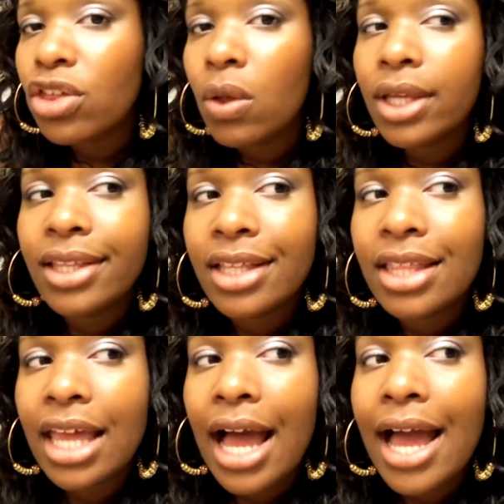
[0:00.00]
The
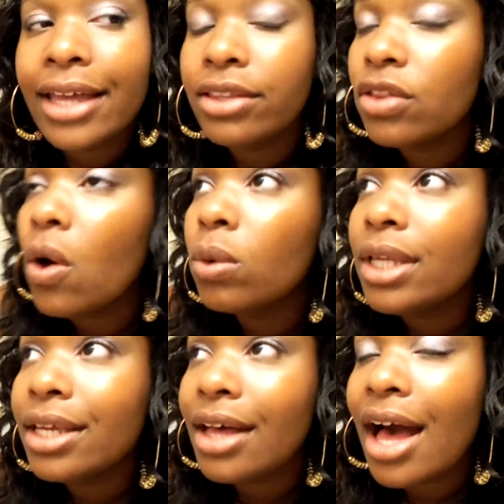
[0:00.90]

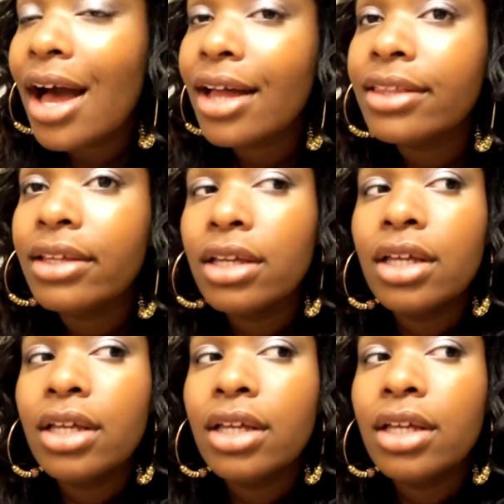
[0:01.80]
only con